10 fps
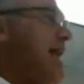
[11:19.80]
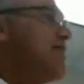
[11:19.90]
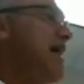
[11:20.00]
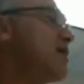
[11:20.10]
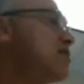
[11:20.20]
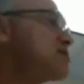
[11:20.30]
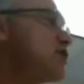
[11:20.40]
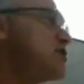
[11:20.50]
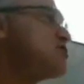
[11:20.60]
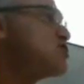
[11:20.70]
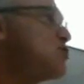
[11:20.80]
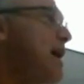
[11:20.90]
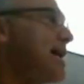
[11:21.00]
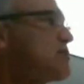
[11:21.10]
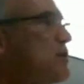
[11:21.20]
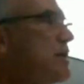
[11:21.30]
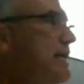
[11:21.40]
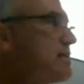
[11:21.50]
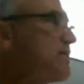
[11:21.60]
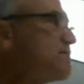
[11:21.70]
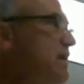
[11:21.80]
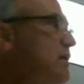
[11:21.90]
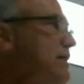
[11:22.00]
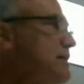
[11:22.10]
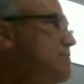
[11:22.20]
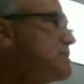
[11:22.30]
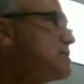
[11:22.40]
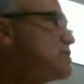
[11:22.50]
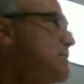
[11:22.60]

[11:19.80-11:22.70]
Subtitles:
and then a certain strength. So you get the feeling that Mrs.